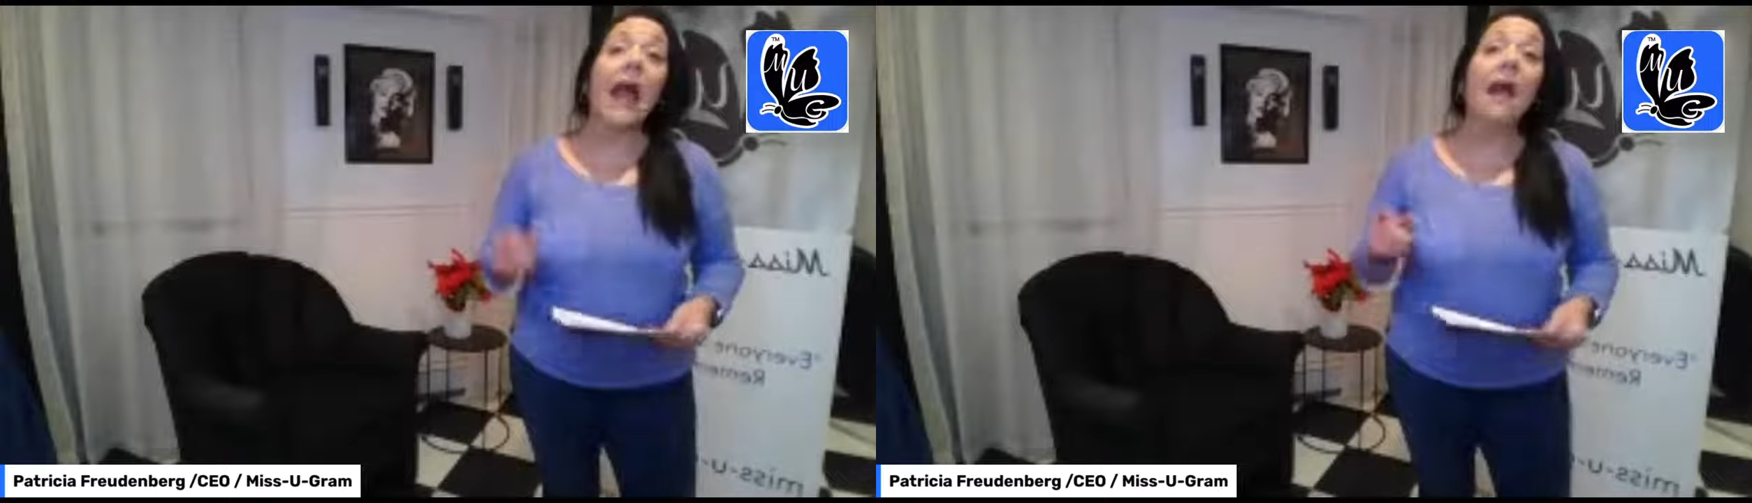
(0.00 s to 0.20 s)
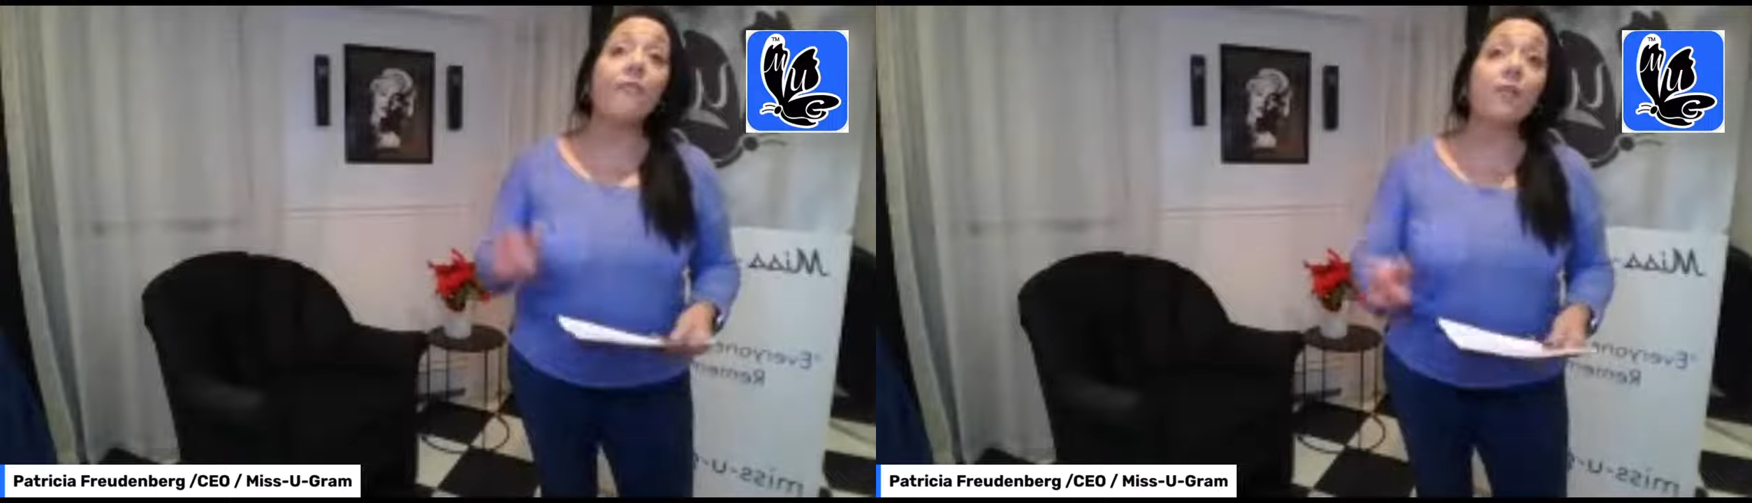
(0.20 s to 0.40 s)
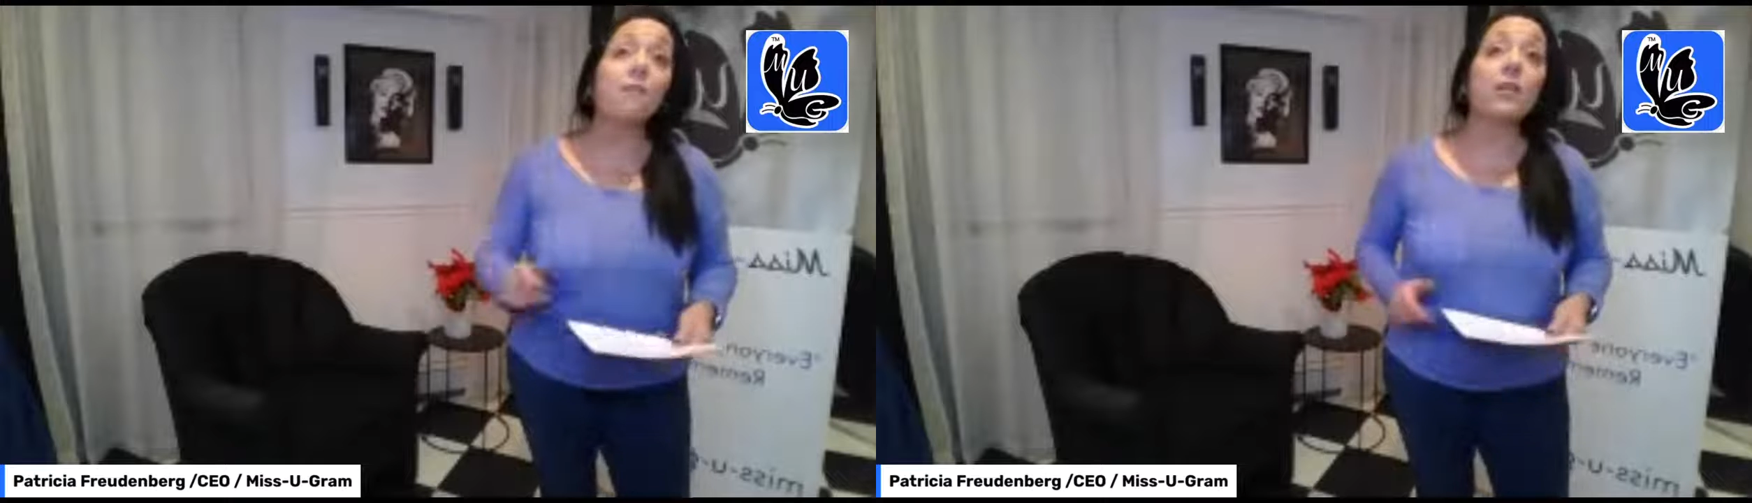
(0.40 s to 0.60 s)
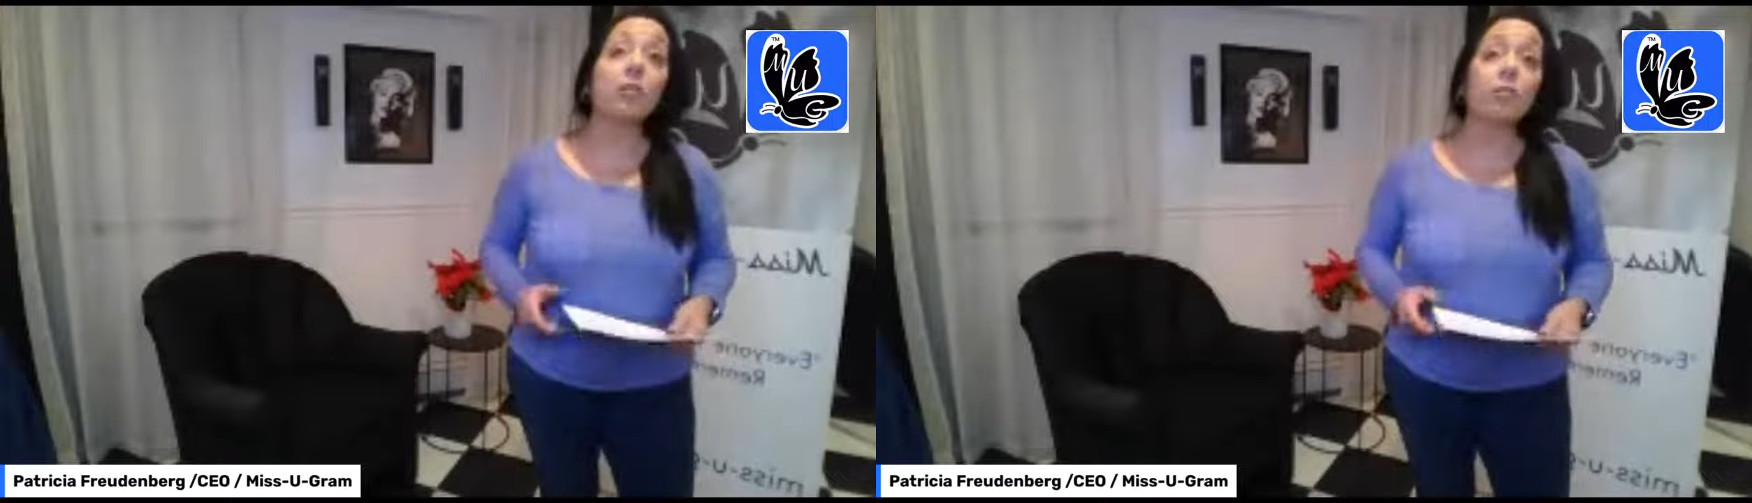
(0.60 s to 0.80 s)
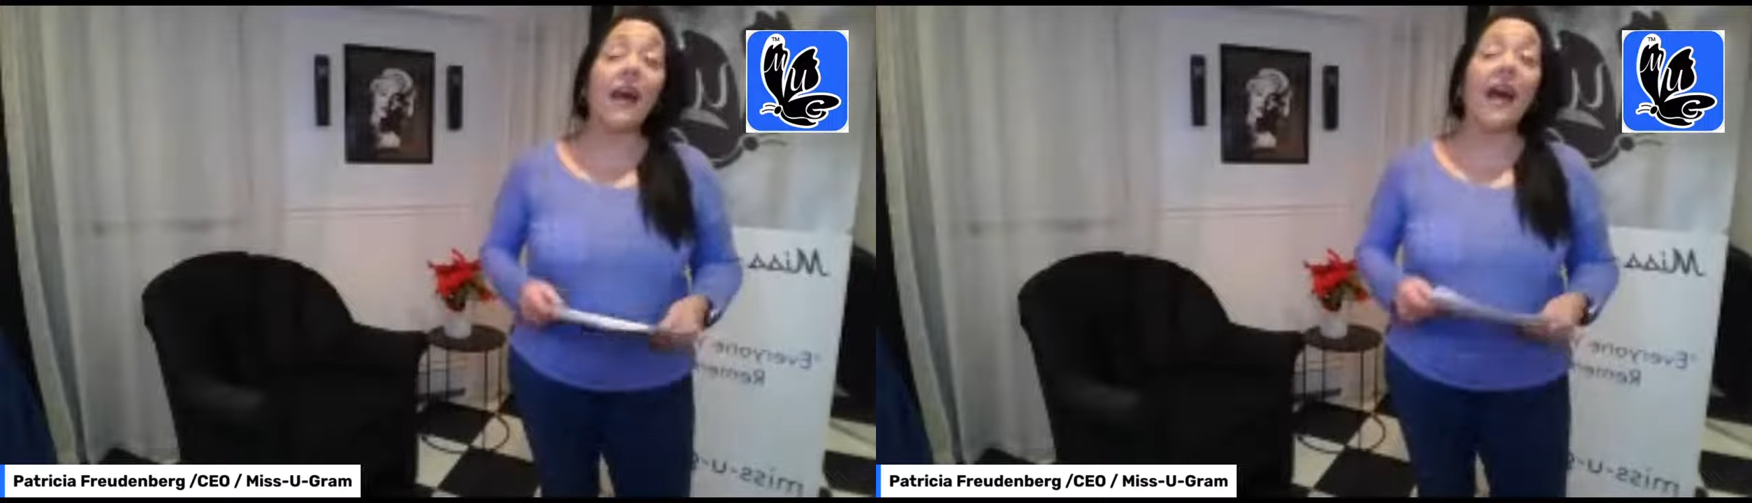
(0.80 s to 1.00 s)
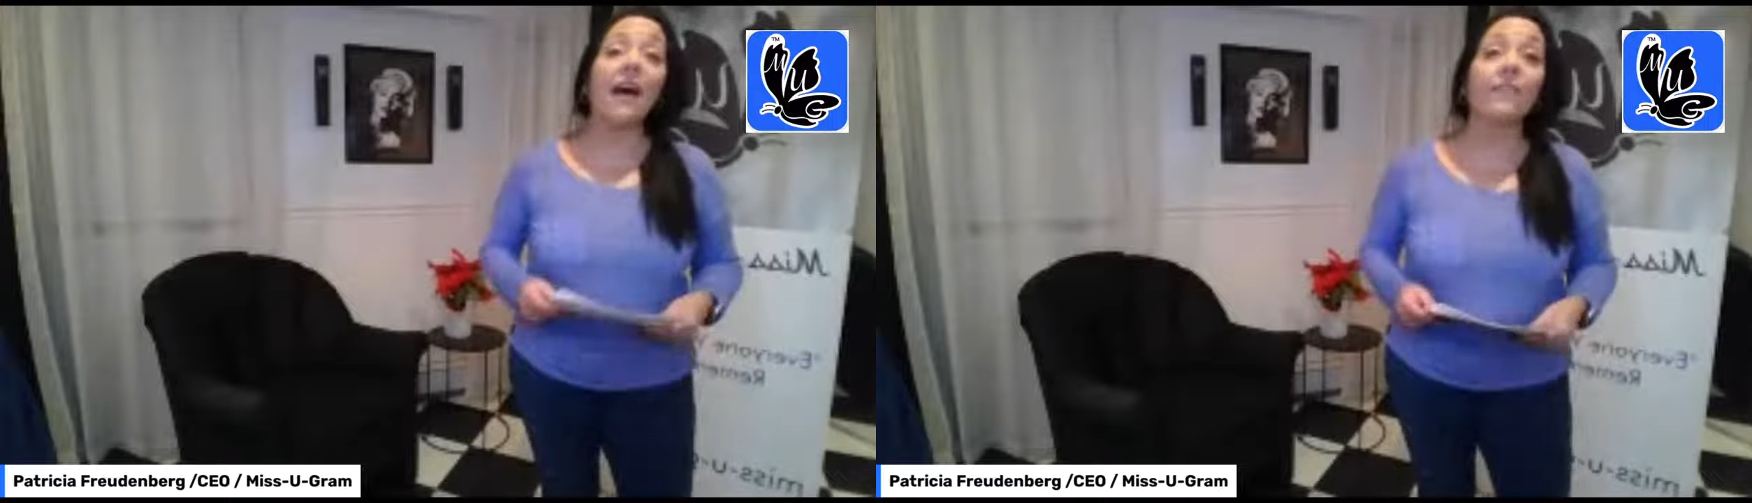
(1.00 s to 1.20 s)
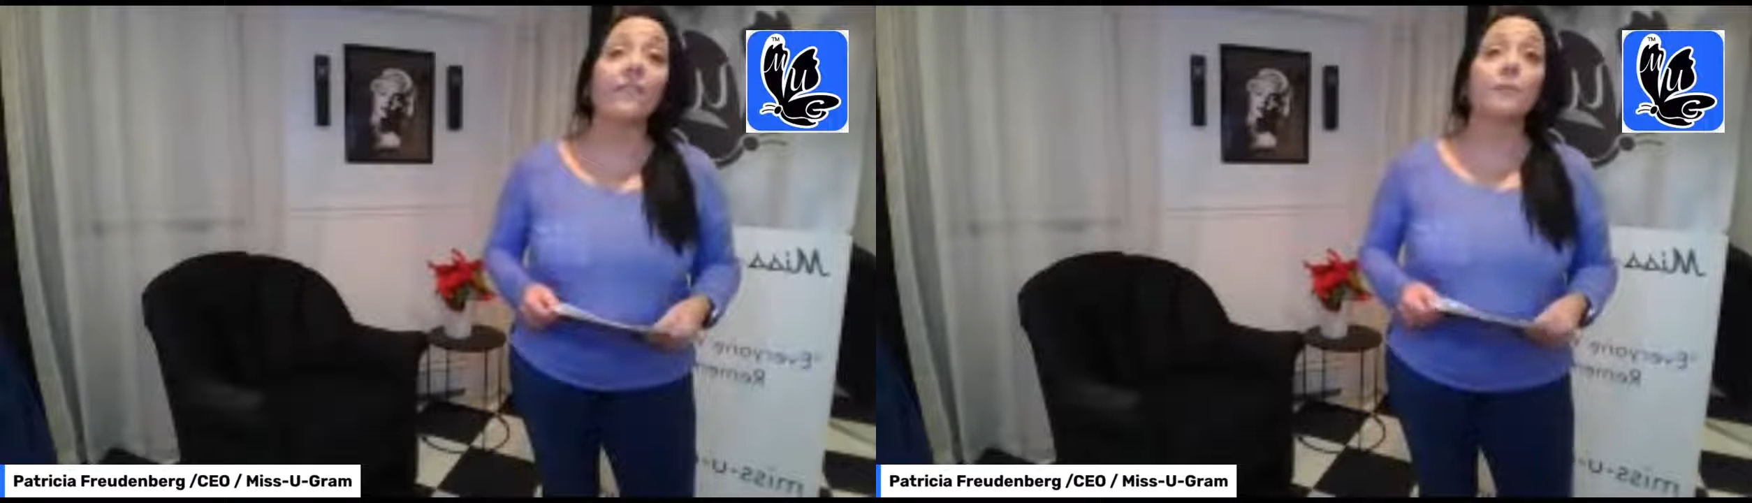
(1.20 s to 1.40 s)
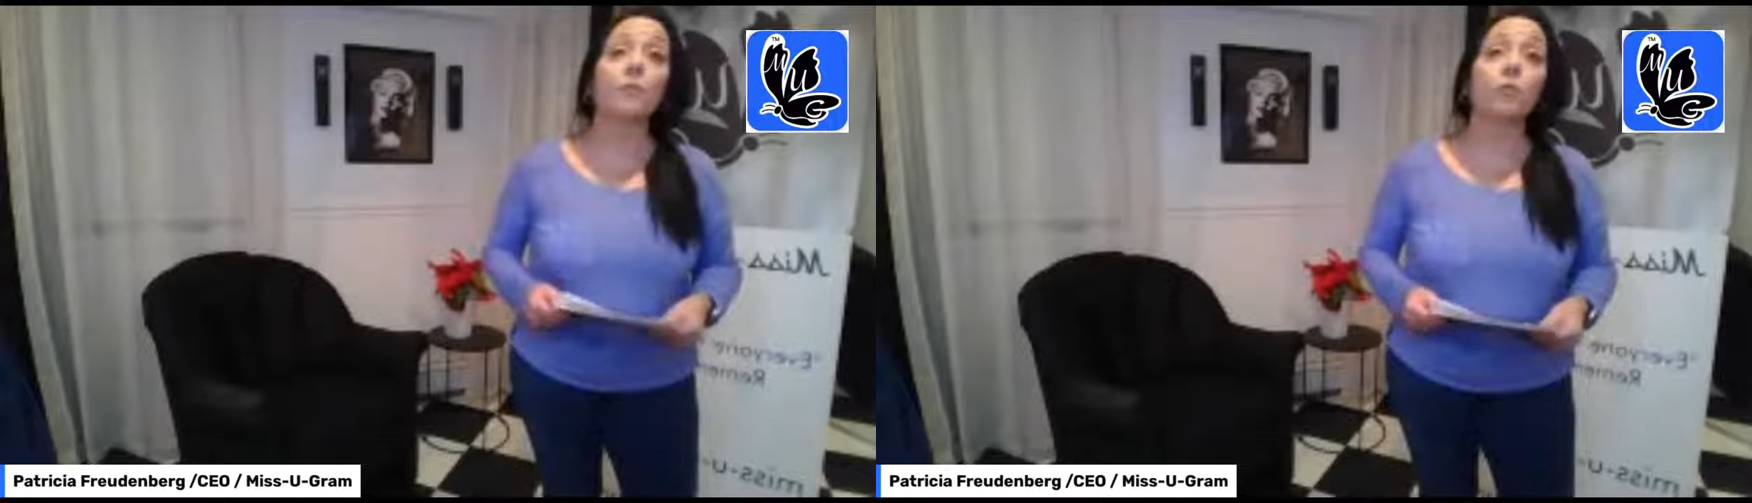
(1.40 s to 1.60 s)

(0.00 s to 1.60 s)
everybody should have an